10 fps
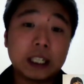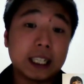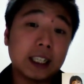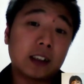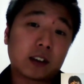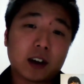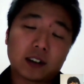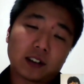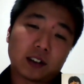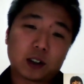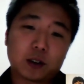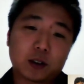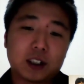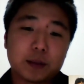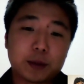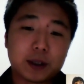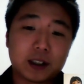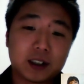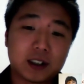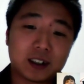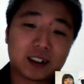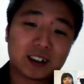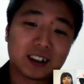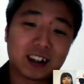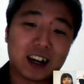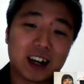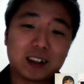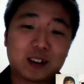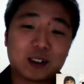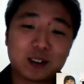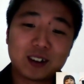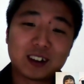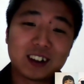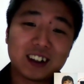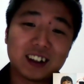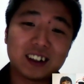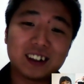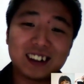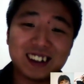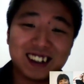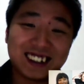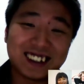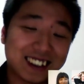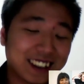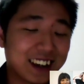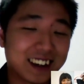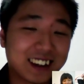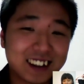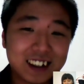eat dogs in Korea, but eat dog. Yeah.